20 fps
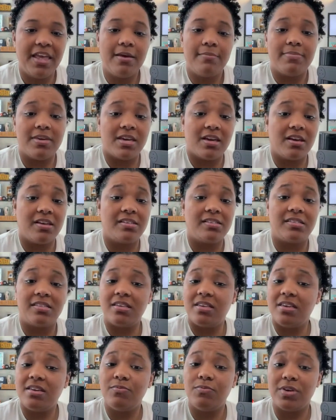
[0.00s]
Because
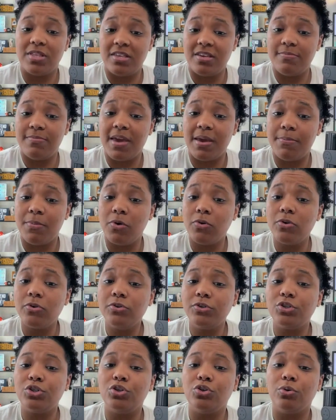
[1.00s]
with eBay
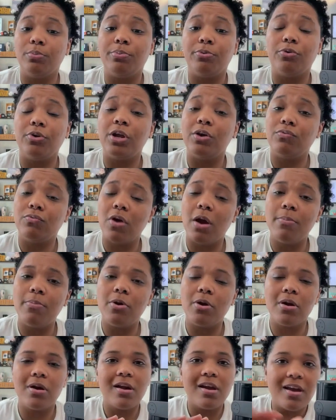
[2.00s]
Motors, you're burning
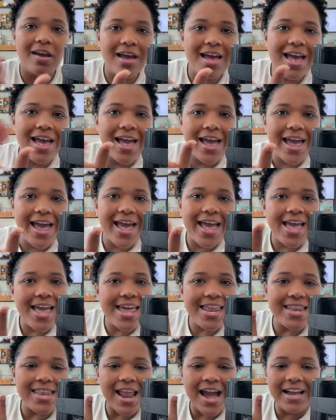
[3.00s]
rubber,
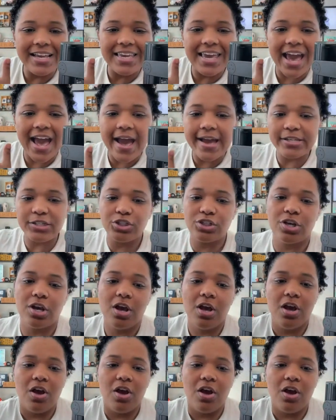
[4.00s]
not cash.